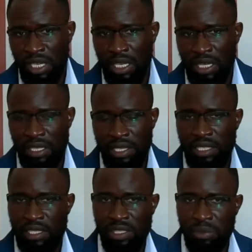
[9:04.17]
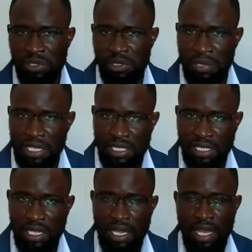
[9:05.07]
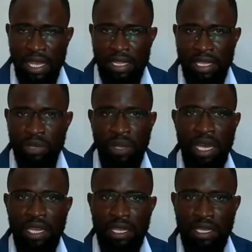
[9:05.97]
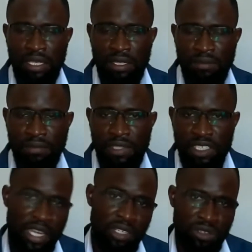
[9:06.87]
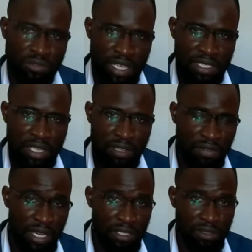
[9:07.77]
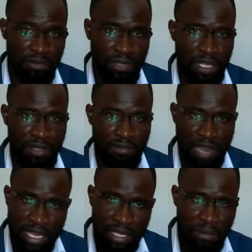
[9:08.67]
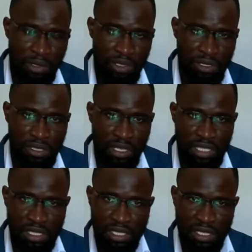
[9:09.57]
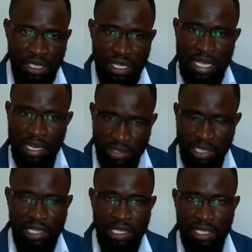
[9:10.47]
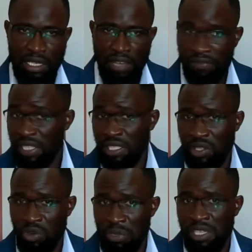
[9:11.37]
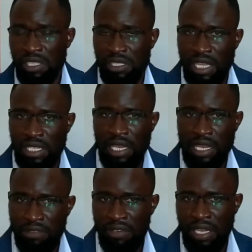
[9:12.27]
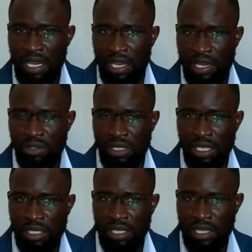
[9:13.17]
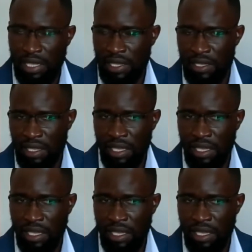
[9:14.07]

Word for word: take that responsibility, then you can try to reverse the effect of uh, flooding because it's really affecting the communities that are living around the, the, the